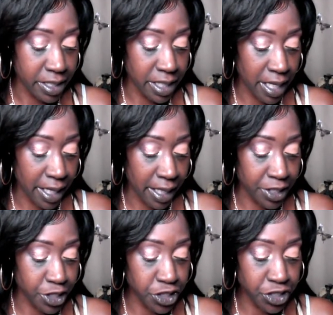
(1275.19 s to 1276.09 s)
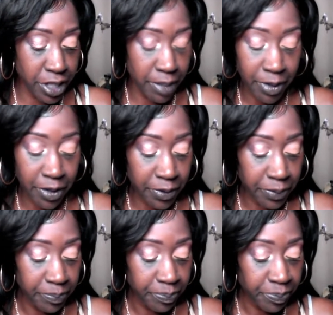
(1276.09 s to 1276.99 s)
It is a
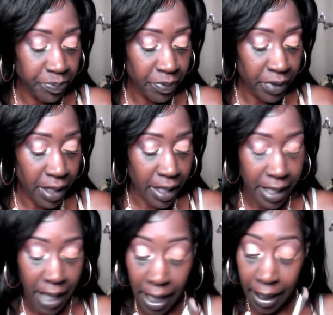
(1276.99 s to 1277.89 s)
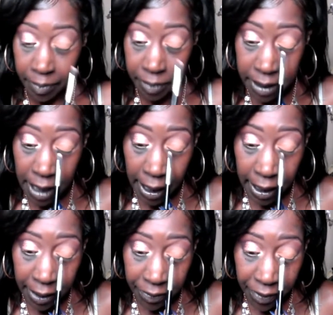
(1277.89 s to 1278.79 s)
shimmer and I
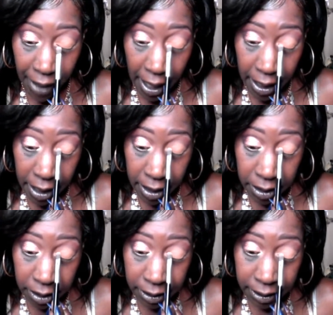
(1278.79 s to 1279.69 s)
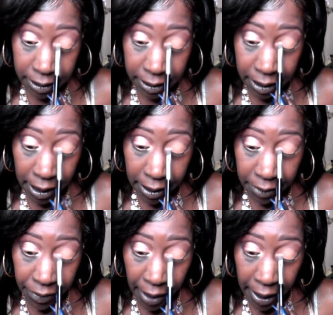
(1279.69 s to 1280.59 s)
am taking that and
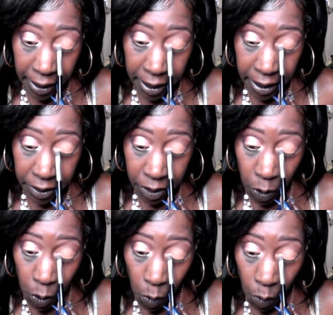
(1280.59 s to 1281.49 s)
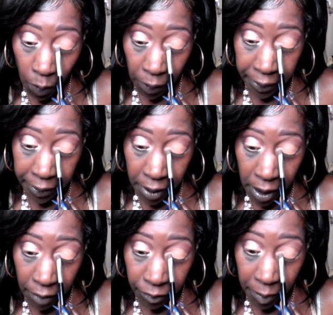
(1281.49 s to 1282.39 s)
just setting that in the
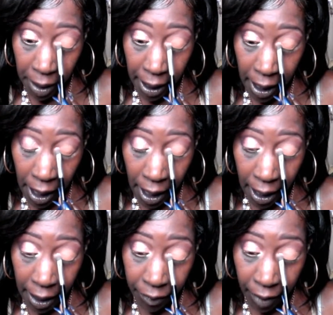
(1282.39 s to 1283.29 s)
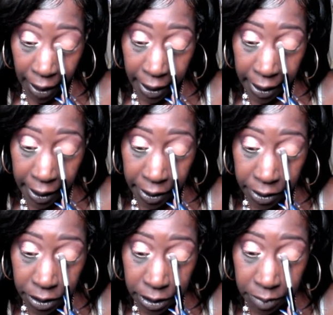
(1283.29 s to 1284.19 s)
corner of my eye
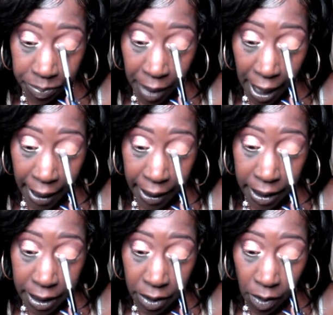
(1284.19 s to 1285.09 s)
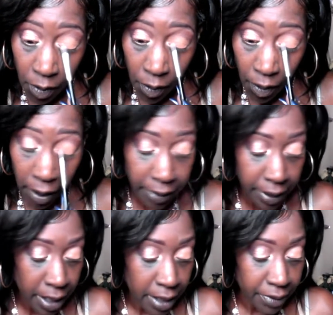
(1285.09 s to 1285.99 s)
right here, just packing it
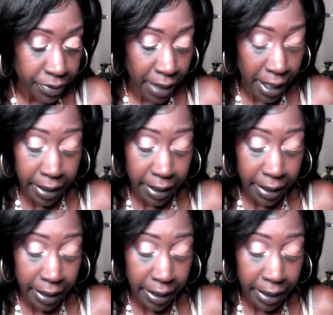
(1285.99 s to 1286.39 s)
on.